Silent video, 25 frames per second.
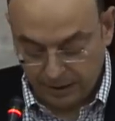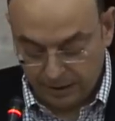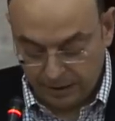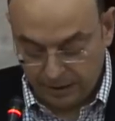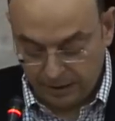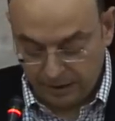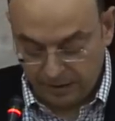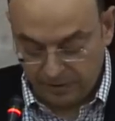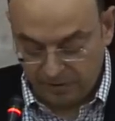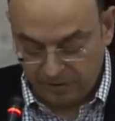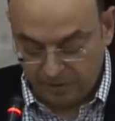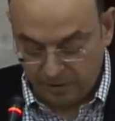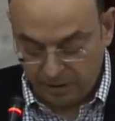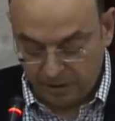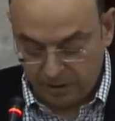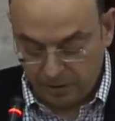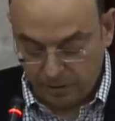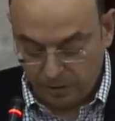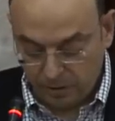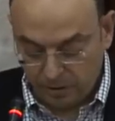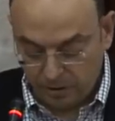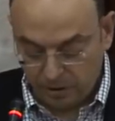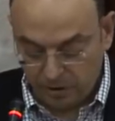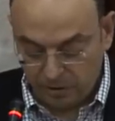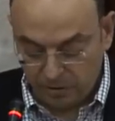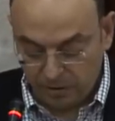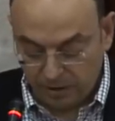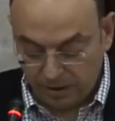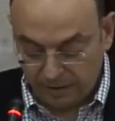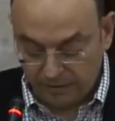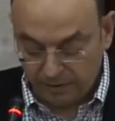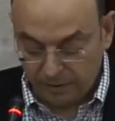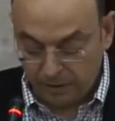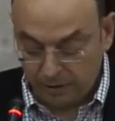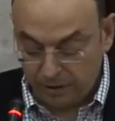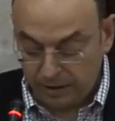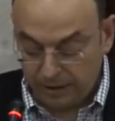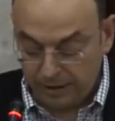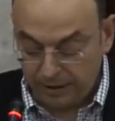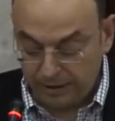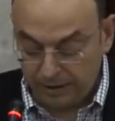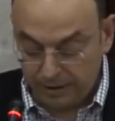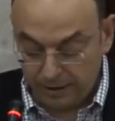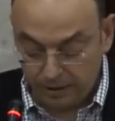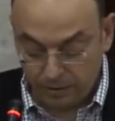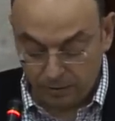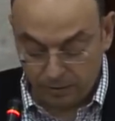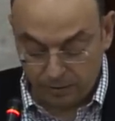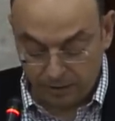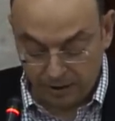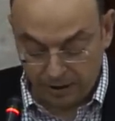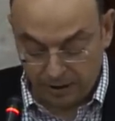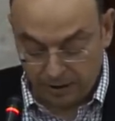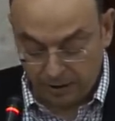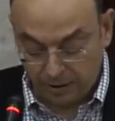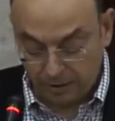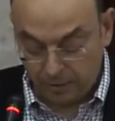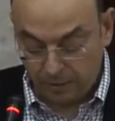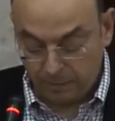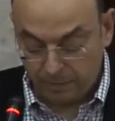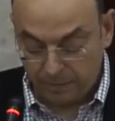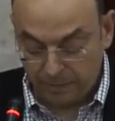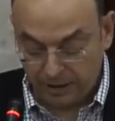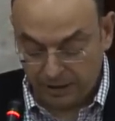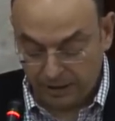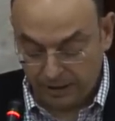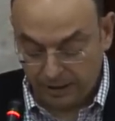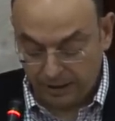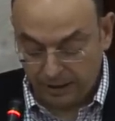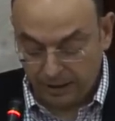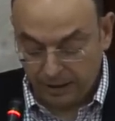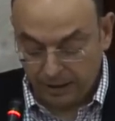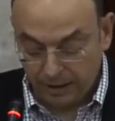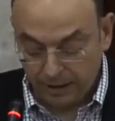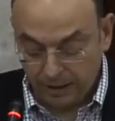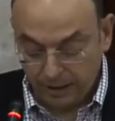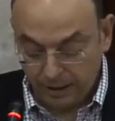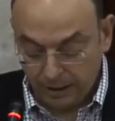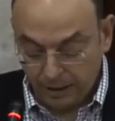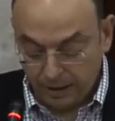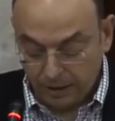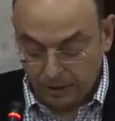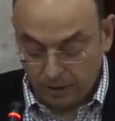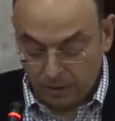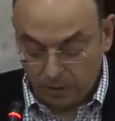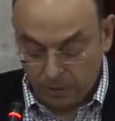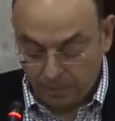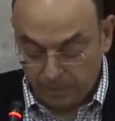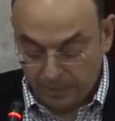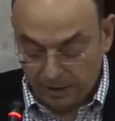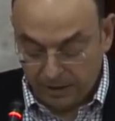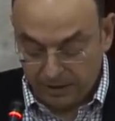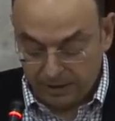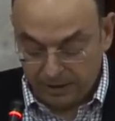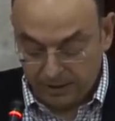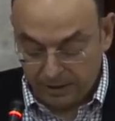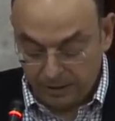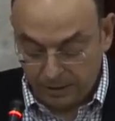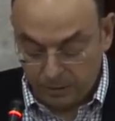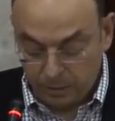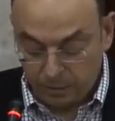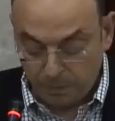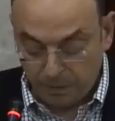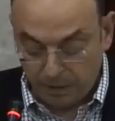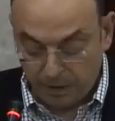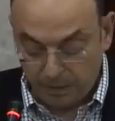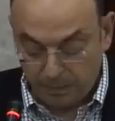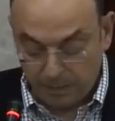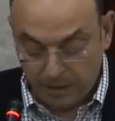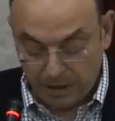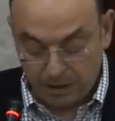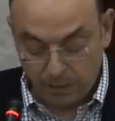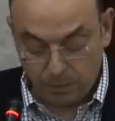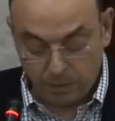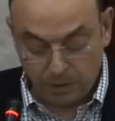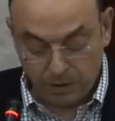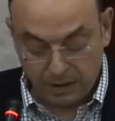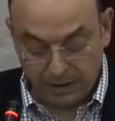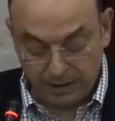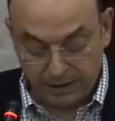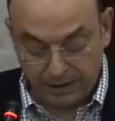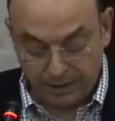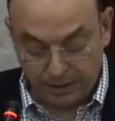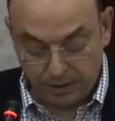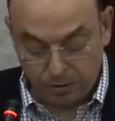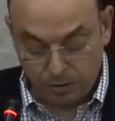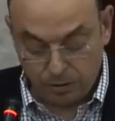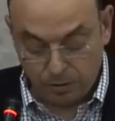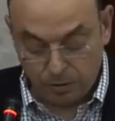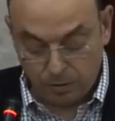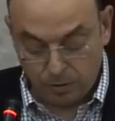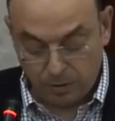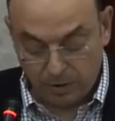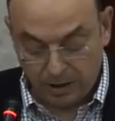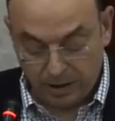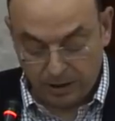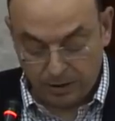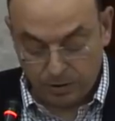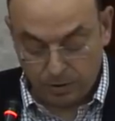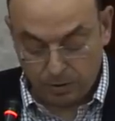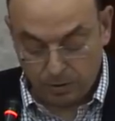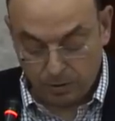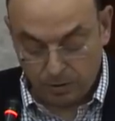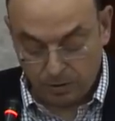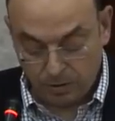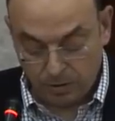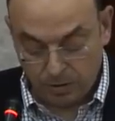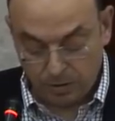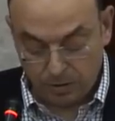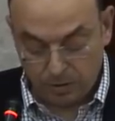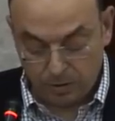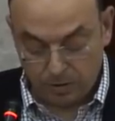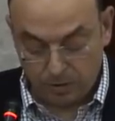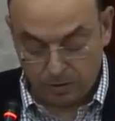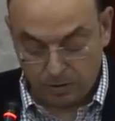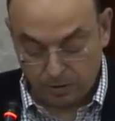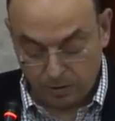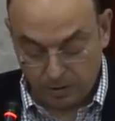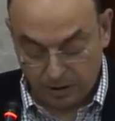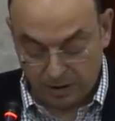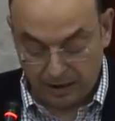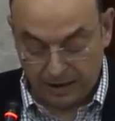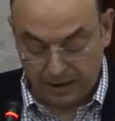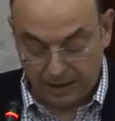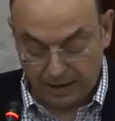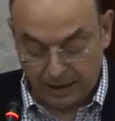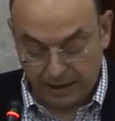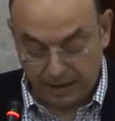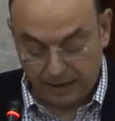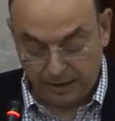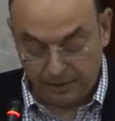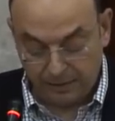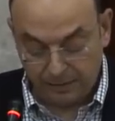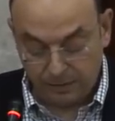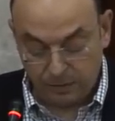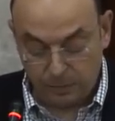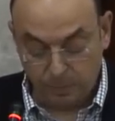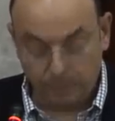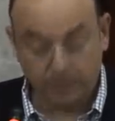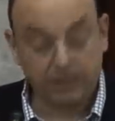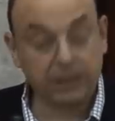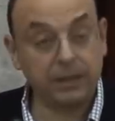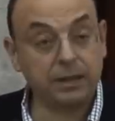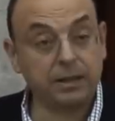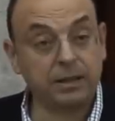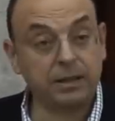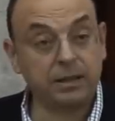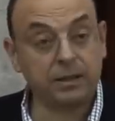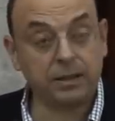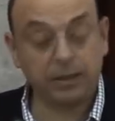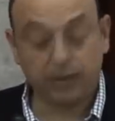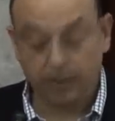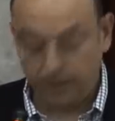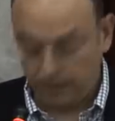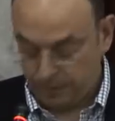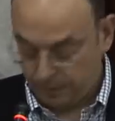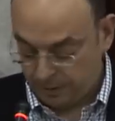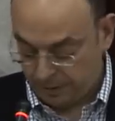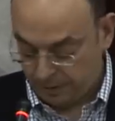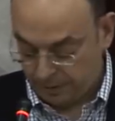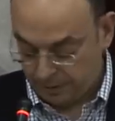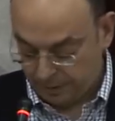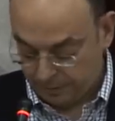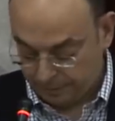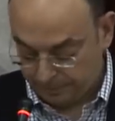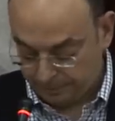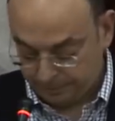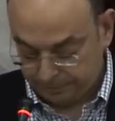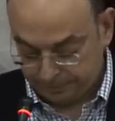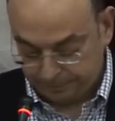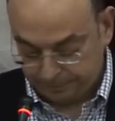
Therefore, in order to have good leaders within the company, companies need to pay much more attention to the resources they have to meet these challenges.